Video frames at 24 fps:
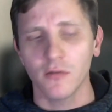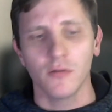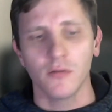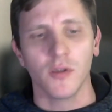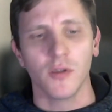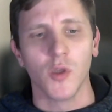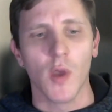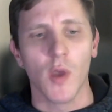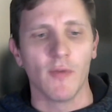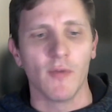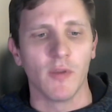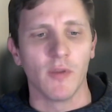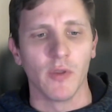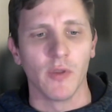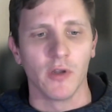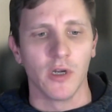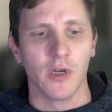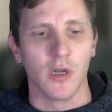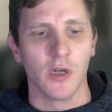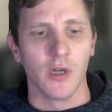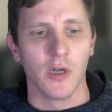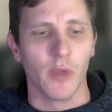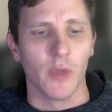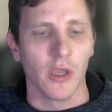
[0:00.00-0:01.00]
you have the
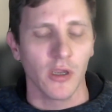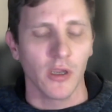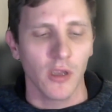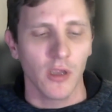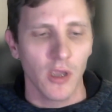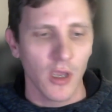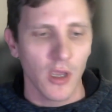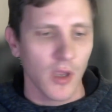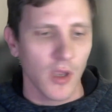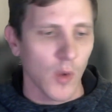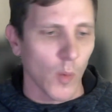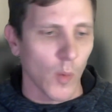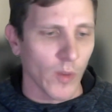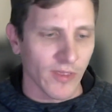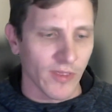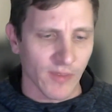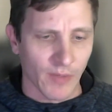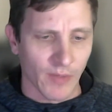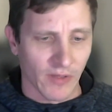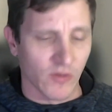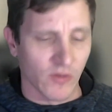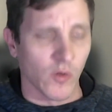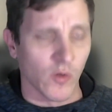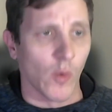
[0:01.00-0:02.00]
ability to pick what's the
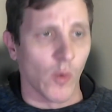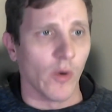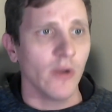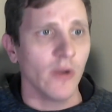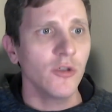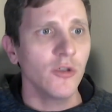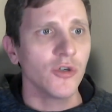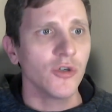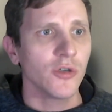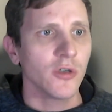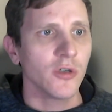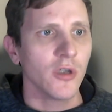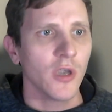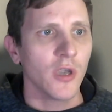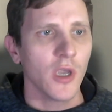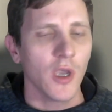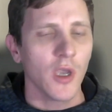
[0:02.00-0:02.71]
best storage,